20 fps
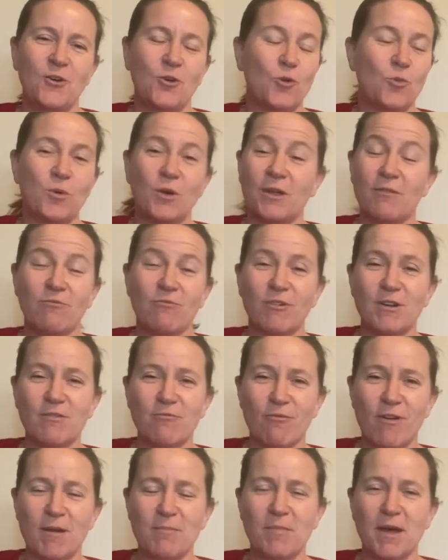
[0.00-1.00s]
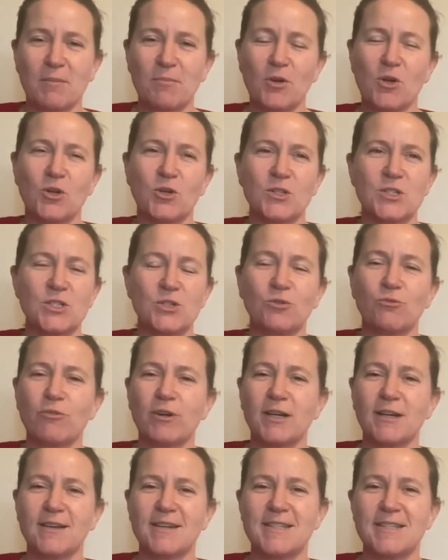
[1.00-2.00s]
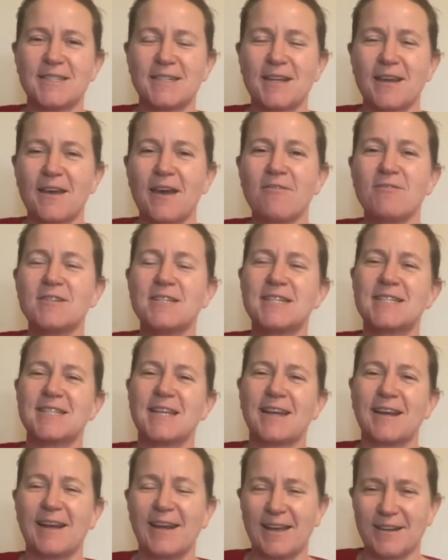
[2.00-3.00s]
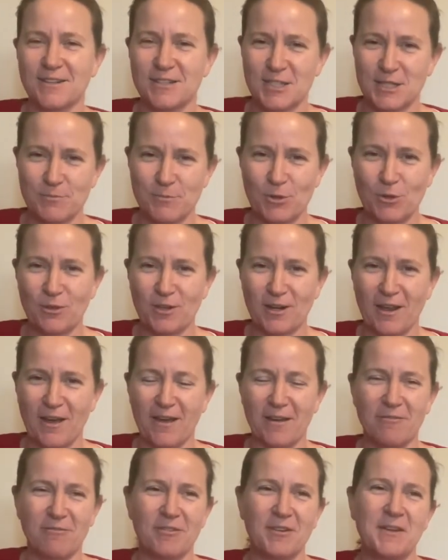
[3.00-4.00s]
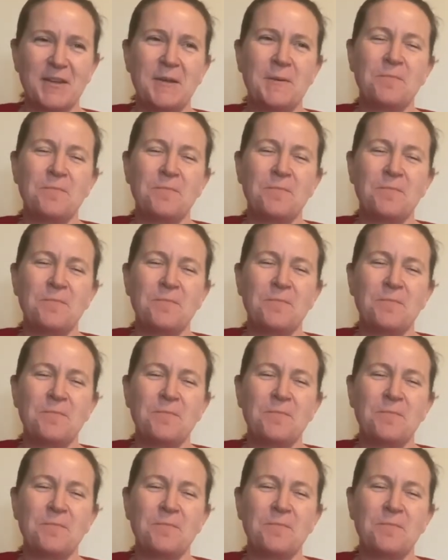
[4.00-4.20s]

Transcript: or even read my blogs, you'll realise that I haven't exactly had a smooth life.